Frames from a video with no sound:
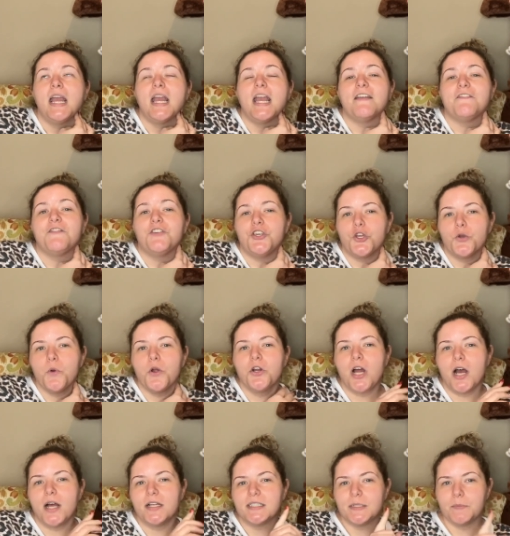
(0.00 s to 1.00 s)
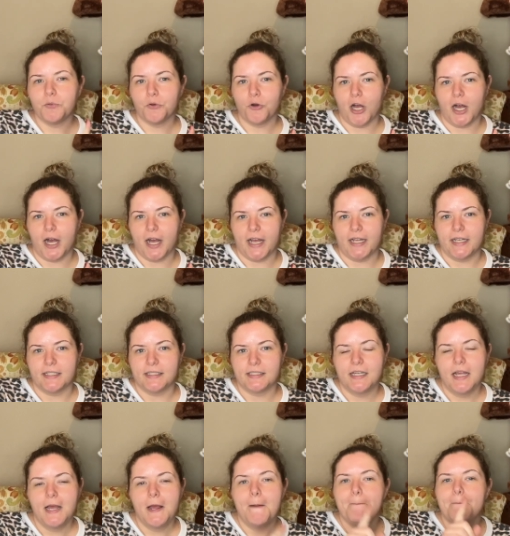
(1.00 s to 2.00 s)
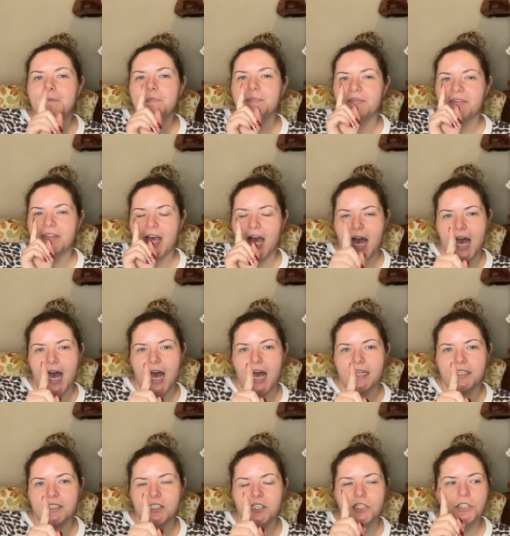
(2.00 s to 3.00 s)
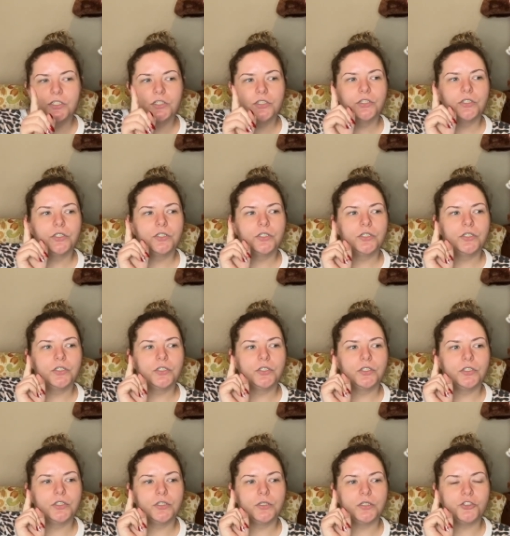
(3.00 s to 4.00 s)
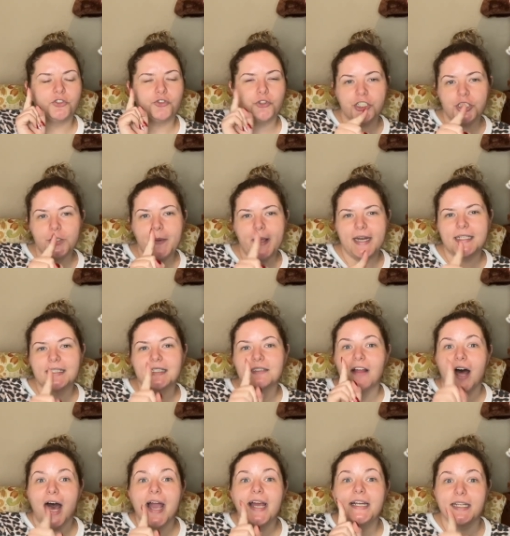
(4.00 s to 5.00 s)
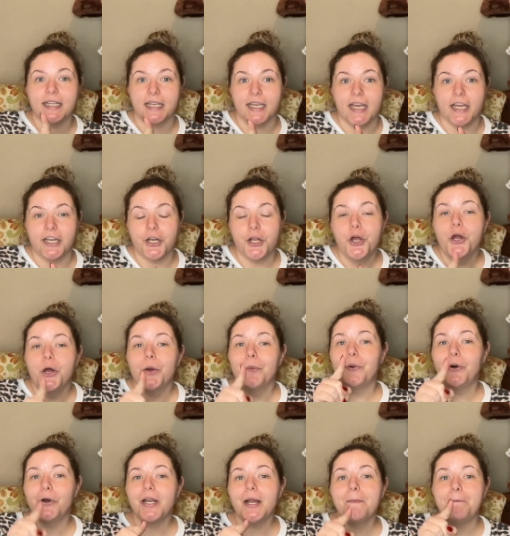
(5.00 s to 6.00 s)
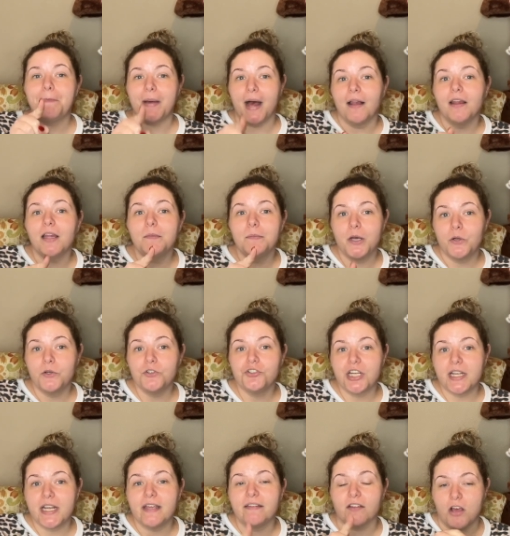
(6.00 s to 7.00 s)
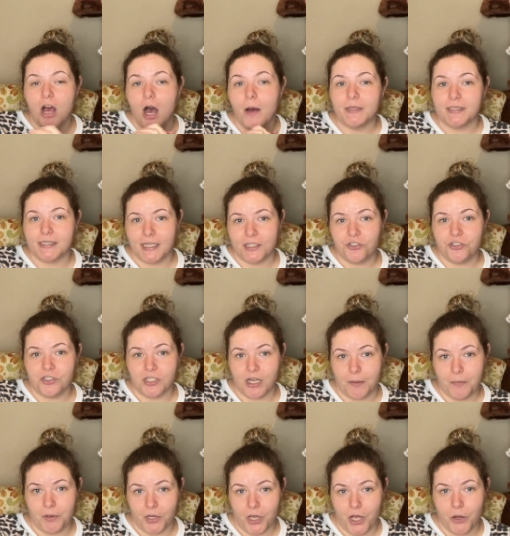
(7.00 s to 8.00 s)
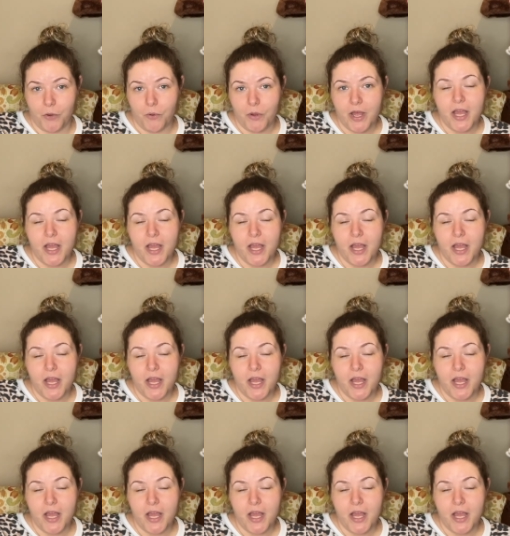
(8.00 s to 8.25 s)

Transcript: if you are not surprised that Trisha Paytas lied again, put a bell emoji in the comment section down below.